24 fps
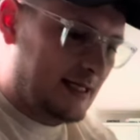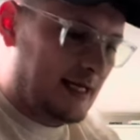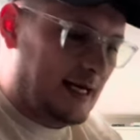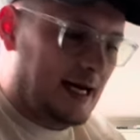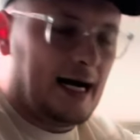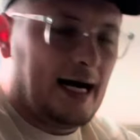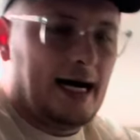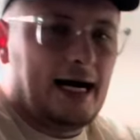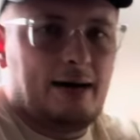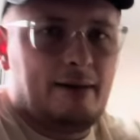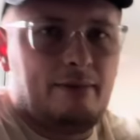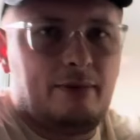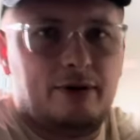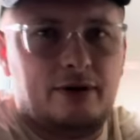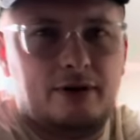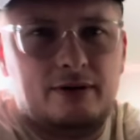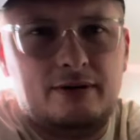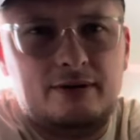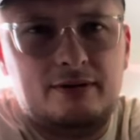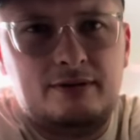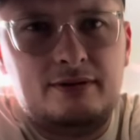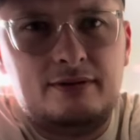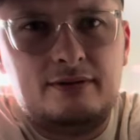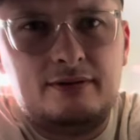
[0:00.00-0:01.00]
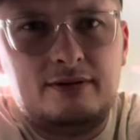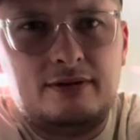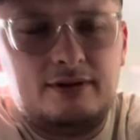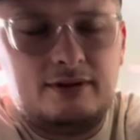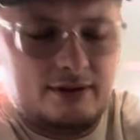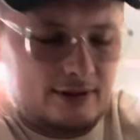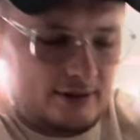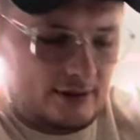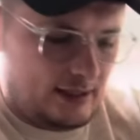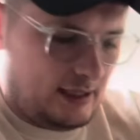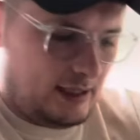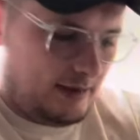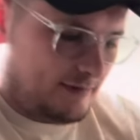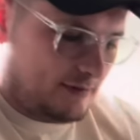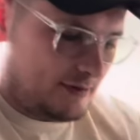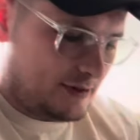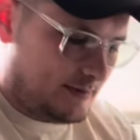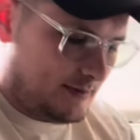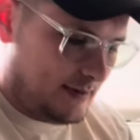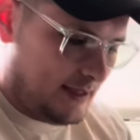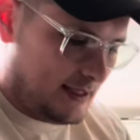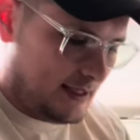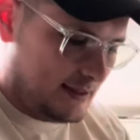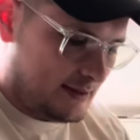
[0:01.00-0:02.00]
Carbon. Need for
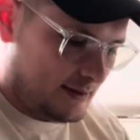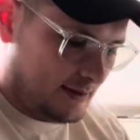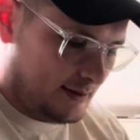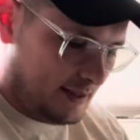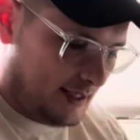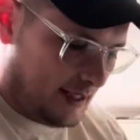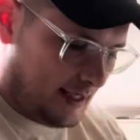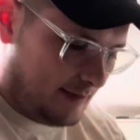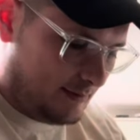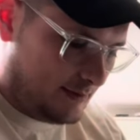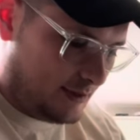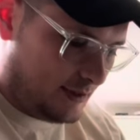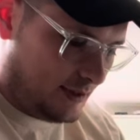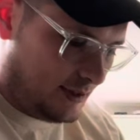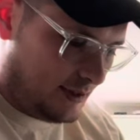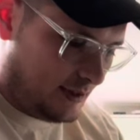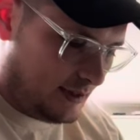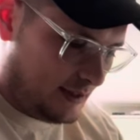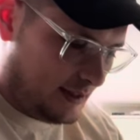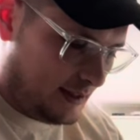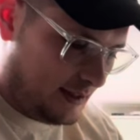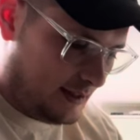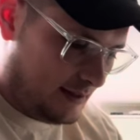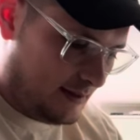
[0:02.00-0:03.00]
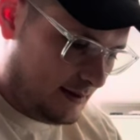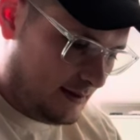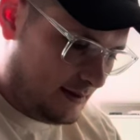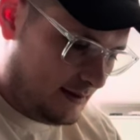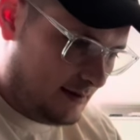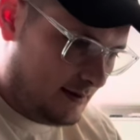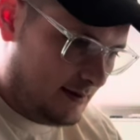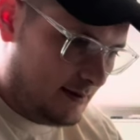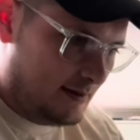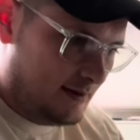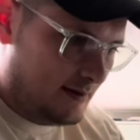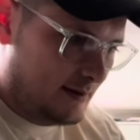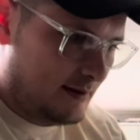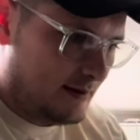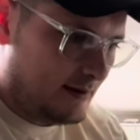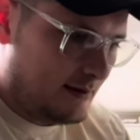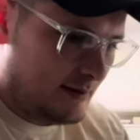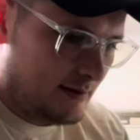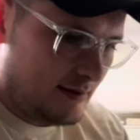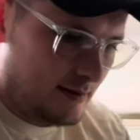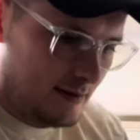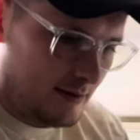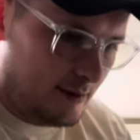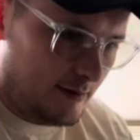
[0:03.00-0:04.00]
Speed is a good game, surely.
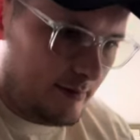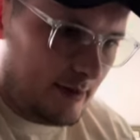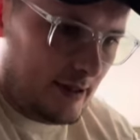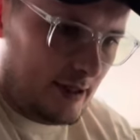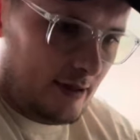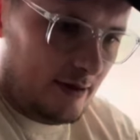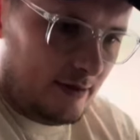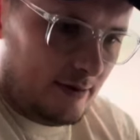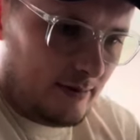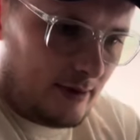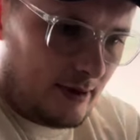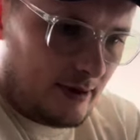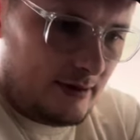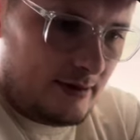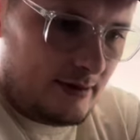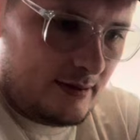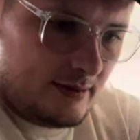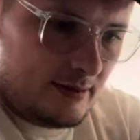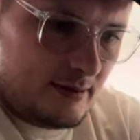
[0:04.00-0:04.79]
Could be a good one.